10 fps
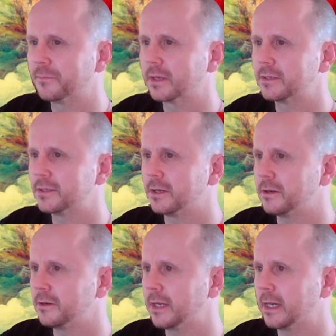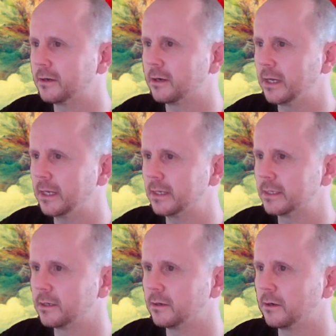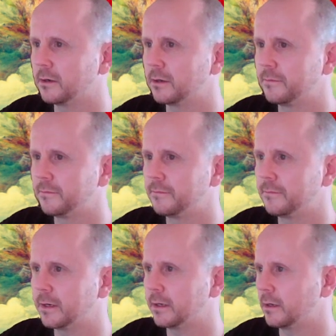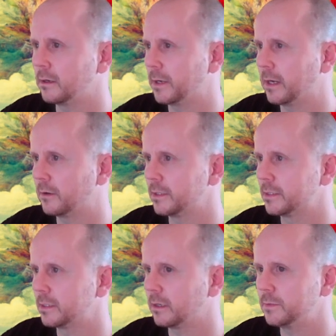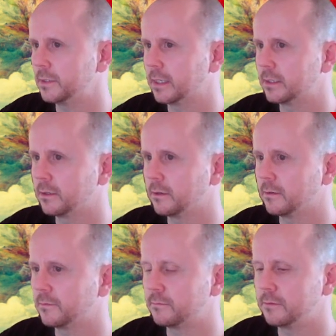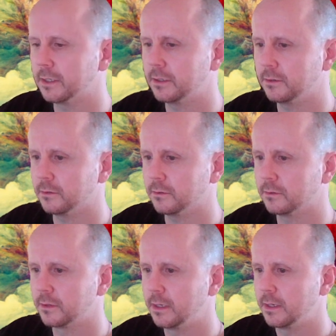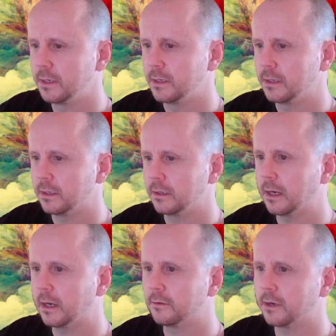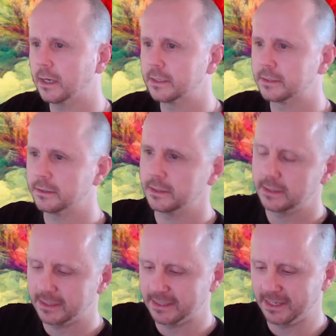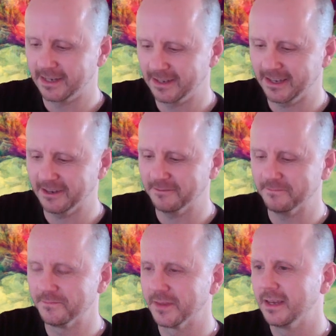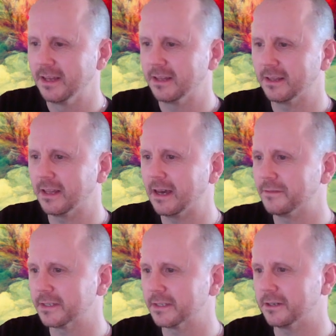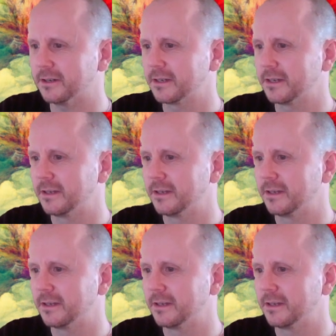So how hyenas on a farm are a subject of ridicule. Right, so this is laughing stock.